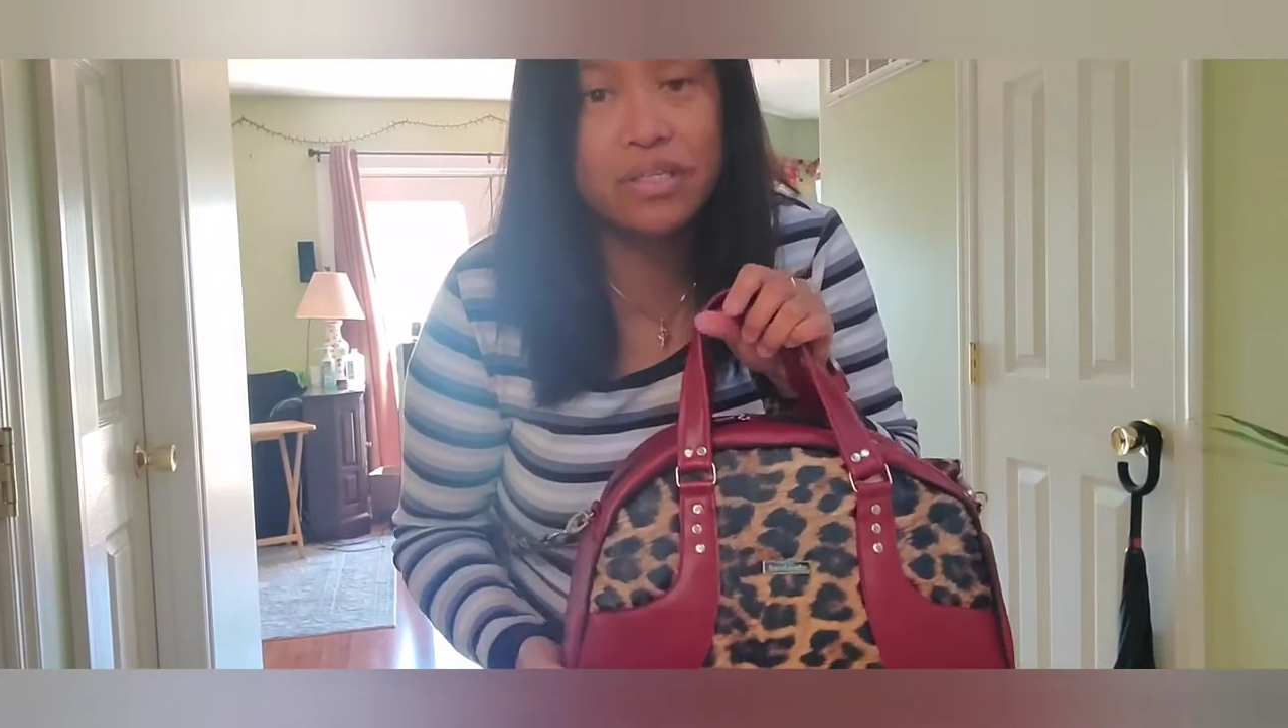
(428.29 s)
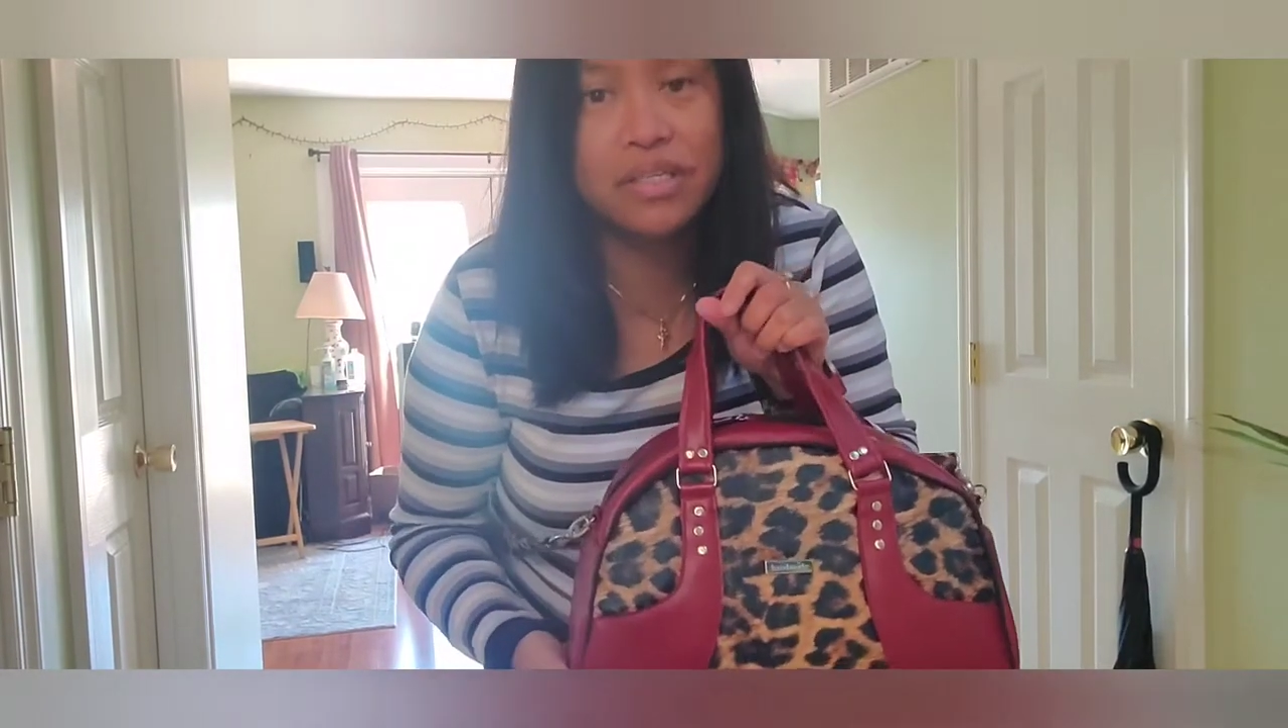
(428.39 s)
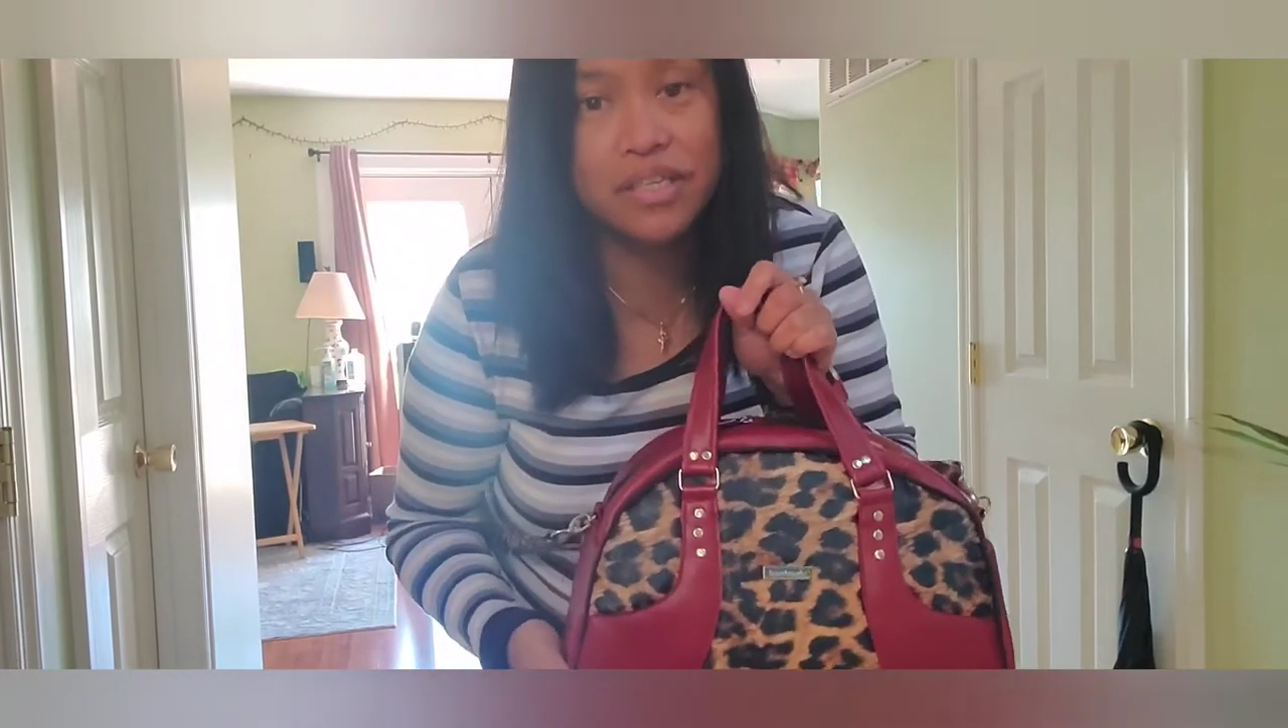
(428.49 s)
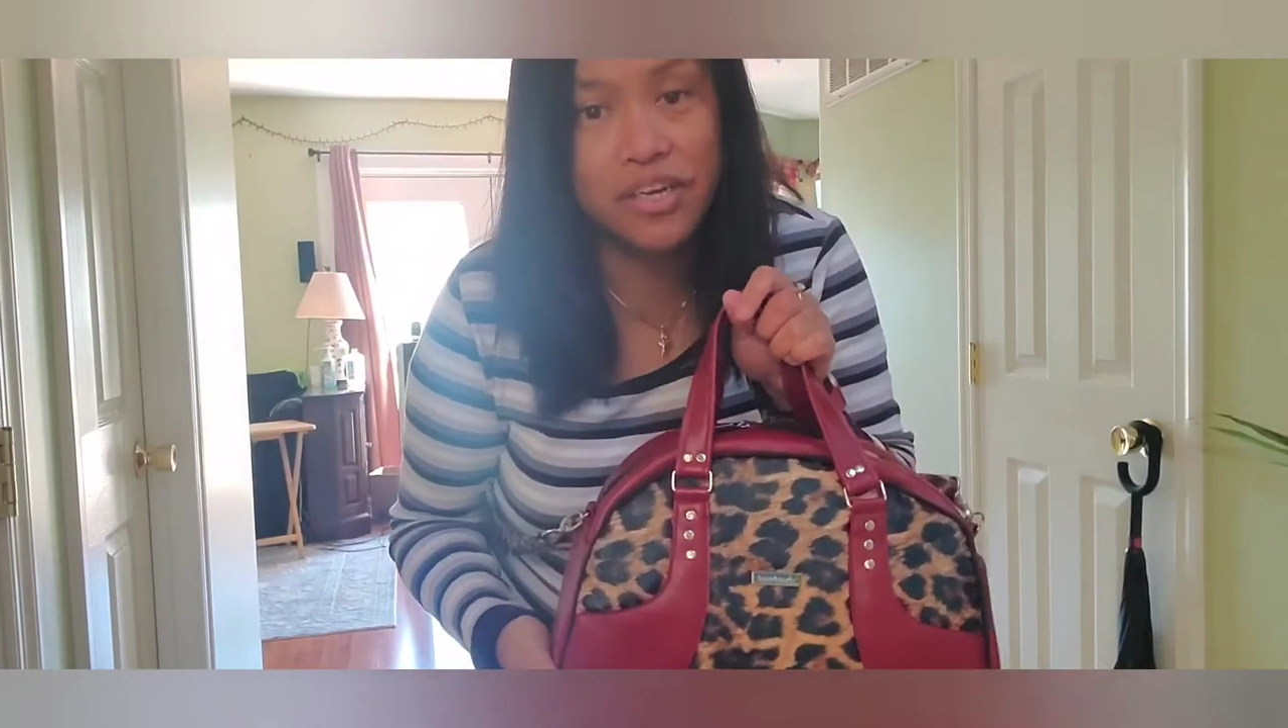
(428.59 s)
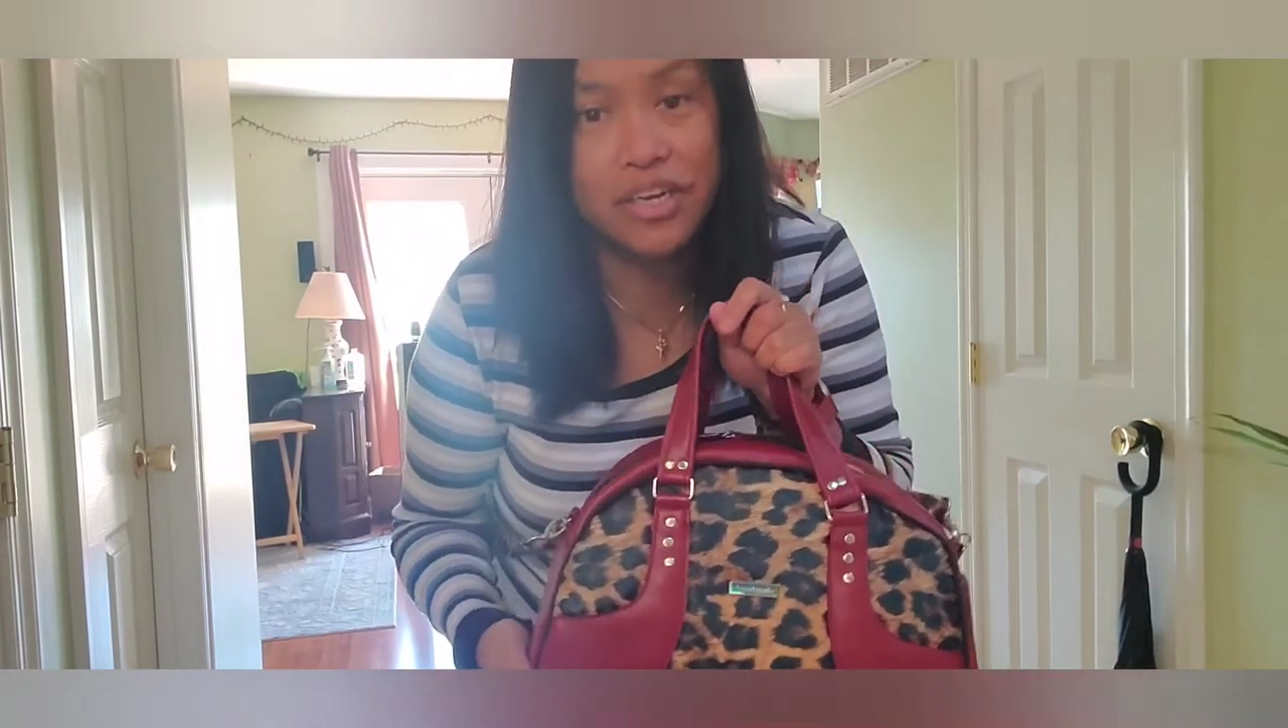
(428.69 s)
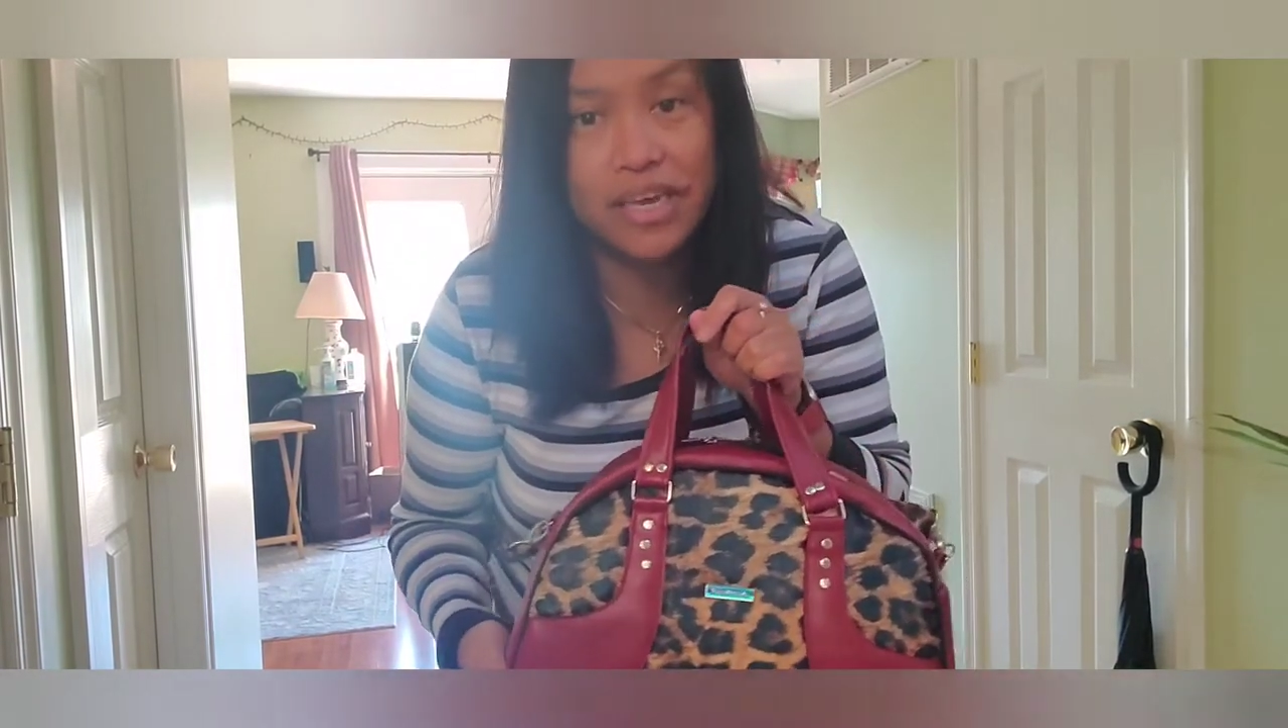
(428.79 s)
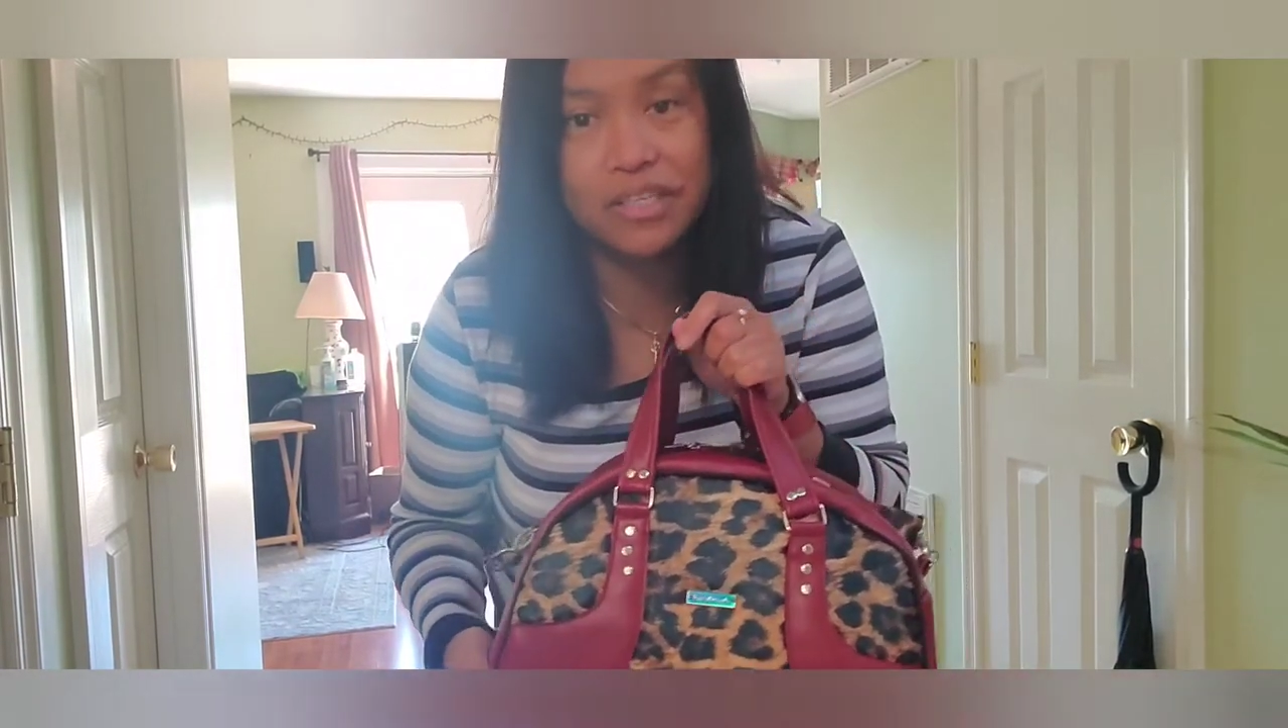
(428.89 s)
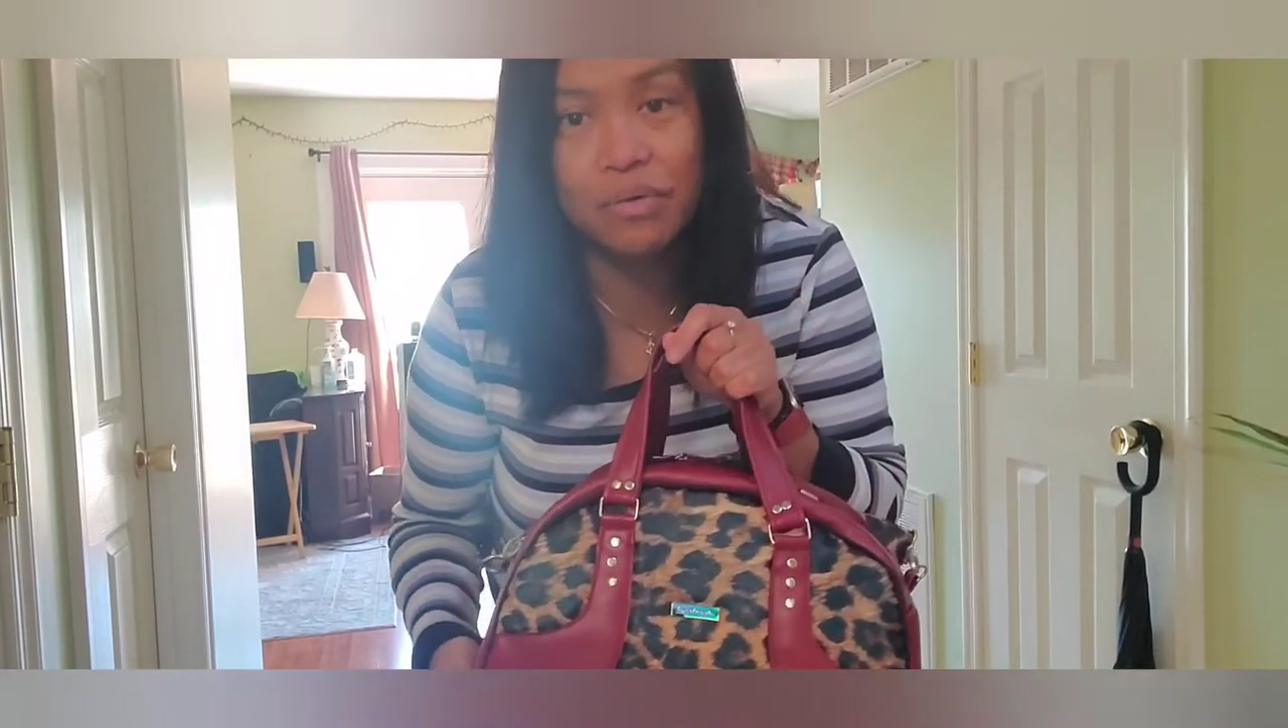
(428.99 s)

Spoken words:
that they're nice